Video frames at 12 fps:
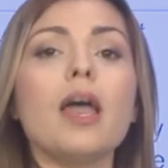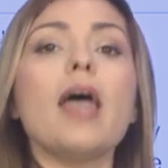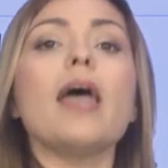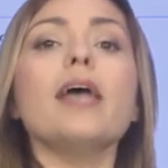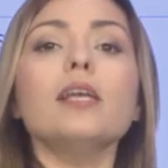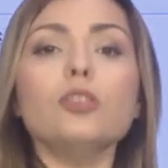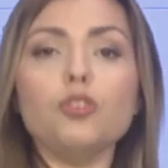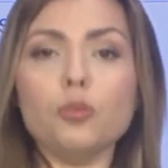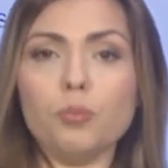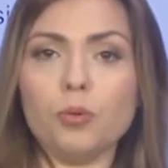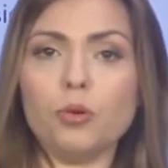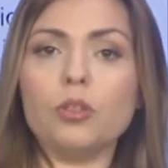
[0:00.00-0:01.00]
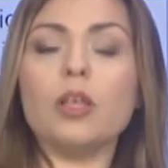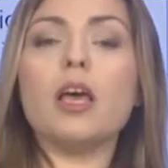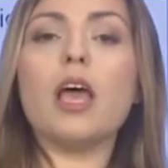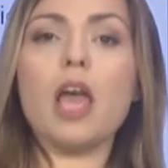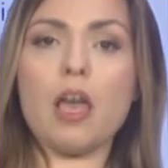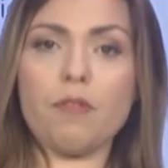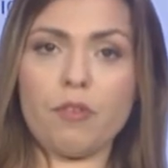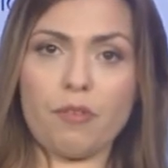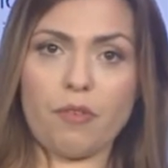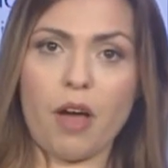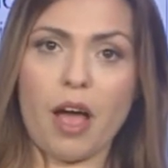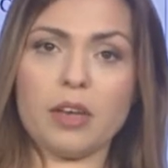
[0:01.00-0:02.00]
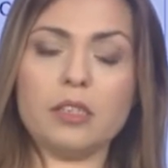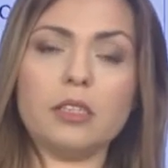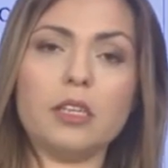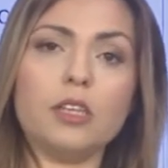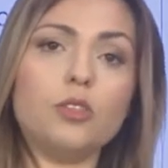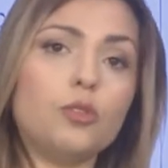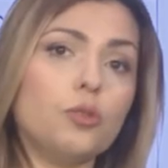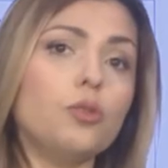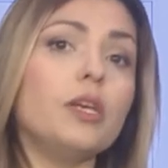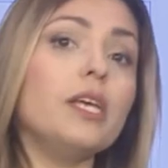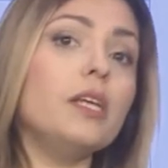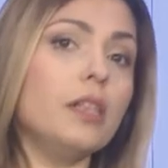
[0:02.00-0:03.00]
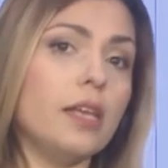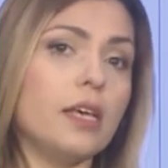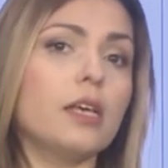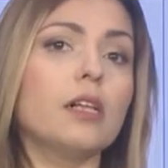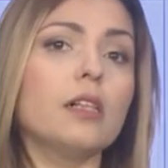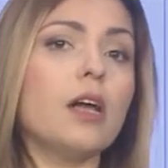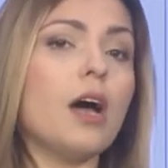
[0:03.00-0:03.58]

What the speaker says: and to put heavy fines into illegal